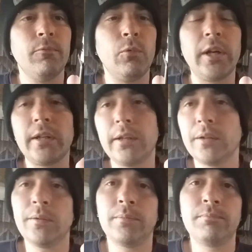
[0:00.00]

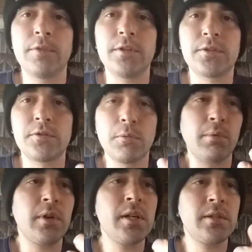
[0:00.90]
Wicking is
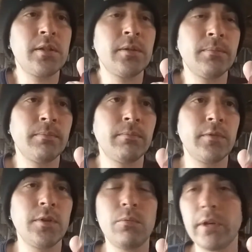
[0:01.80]
super easy.
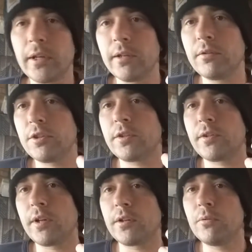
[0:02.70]
You wick it just
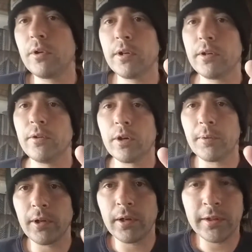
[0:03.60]
like you would a
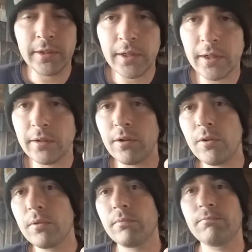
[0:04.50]
normal RDA.
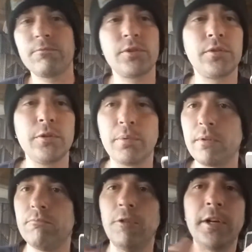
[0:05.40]
No stupid
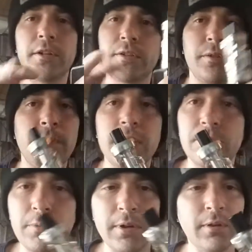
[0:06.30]
rings to
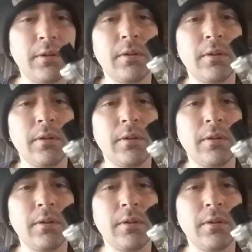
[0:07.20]
mess with,